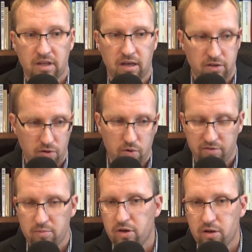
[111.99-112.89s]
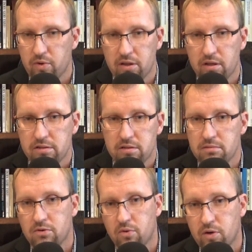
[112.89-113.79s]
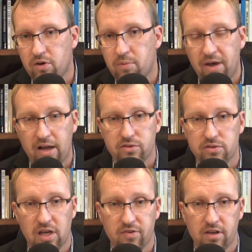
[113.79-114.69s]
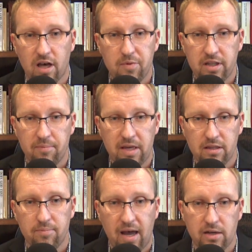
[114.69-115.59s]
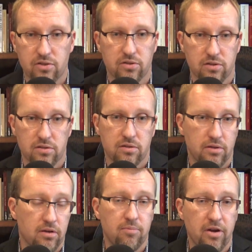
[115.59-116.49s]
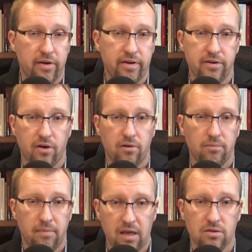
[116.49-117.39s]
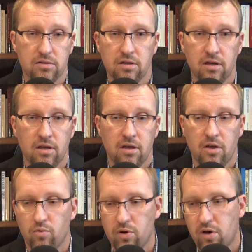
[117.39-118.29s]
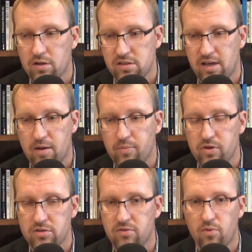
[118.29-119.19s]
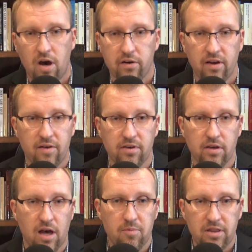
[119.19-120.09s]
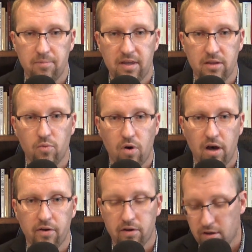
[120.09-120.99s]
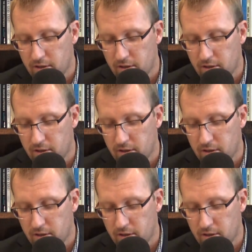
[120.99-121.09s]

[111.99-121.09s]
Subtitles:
And you're already familiar with this. What do all bachelors have in common that make them bachelors? They're unmarried adult males. What do all samples of water have in common that make them water?